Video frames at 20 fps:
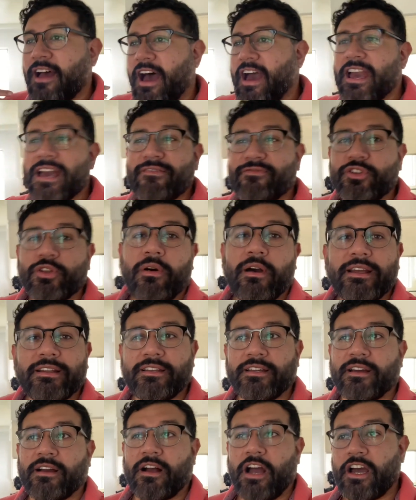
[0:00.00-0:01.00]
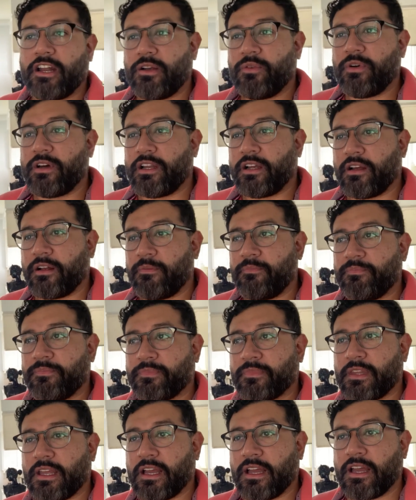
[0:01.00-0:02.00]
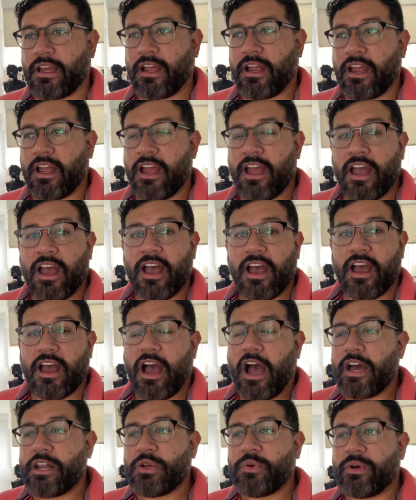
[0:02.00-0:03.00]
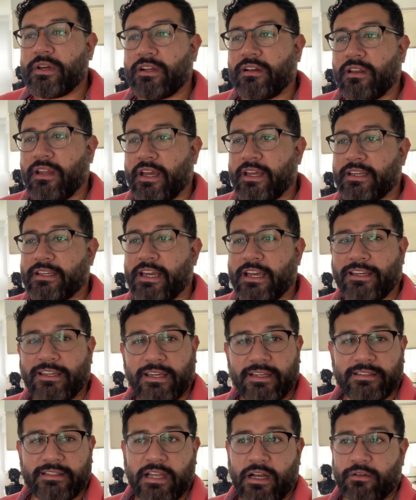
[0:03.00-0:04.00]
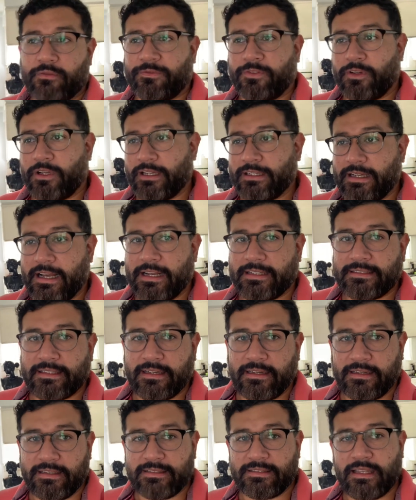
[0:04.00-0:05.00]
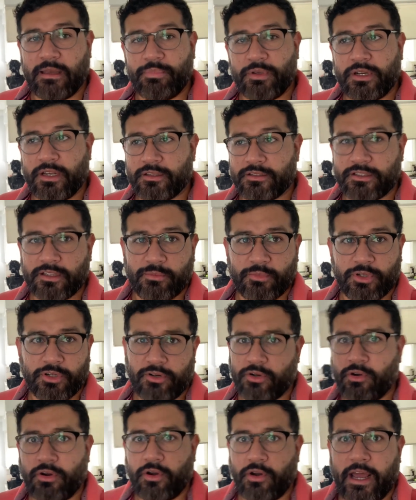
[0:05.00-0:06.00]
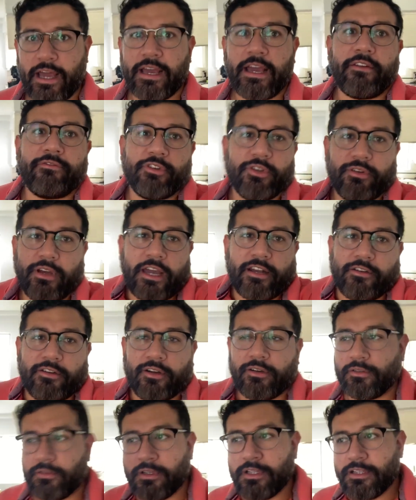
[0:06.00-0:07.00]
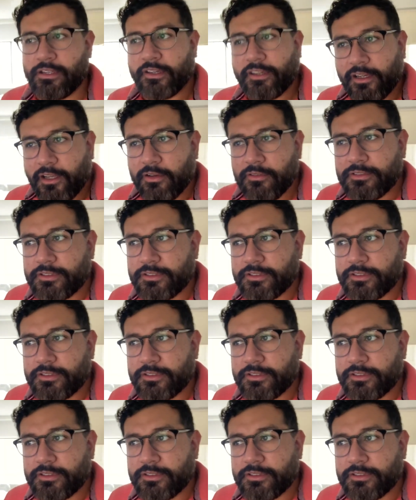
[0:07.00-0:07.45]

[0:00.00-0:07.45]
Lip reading: I have no idea. I don't want to like get kicked out for like accidentally stepping on someone, or I don't know, you know?